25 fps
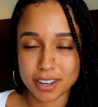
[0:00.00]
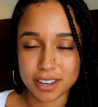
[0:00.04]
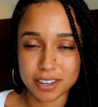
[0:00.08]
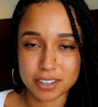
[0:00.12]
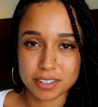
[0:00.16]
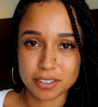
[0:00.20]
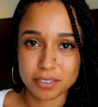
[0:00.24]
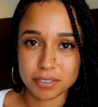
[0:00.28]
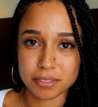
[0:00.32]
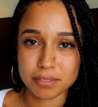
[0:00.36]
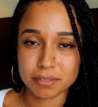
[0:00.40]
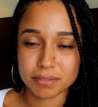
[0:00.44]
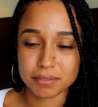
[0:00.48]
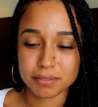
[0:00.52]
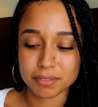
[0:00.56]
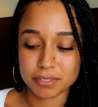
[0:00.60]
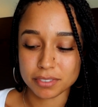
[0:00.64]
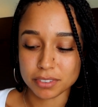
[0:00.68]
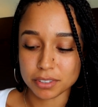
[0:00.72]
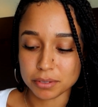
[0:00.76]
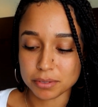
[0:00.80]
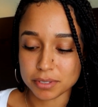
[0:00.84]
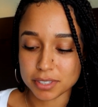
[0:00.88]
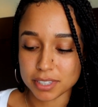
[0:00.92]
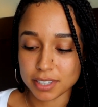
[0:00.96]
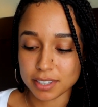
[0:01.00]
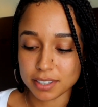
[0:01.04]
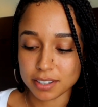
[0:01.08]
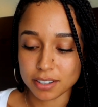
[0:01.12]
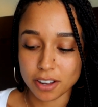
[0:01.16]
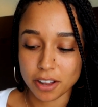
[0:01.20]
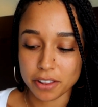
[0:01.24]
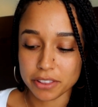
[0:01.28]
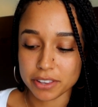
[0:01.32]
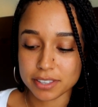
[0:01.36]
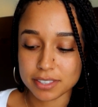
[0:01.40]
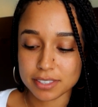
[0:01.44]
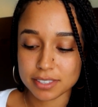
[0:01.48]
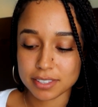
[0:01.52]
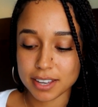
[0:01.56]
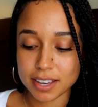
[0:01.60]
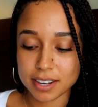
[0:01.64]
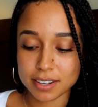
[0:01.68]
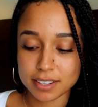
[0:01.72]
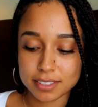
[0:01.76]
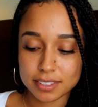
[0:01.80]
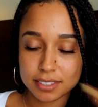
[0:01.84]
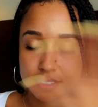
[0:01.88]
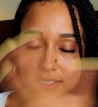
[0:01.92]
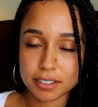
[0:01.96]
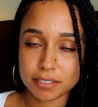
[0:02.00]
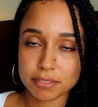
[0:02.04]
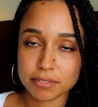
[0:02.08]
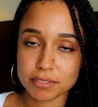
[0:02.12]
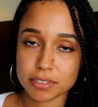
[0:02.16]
I don't lose it and all this kind of stuff.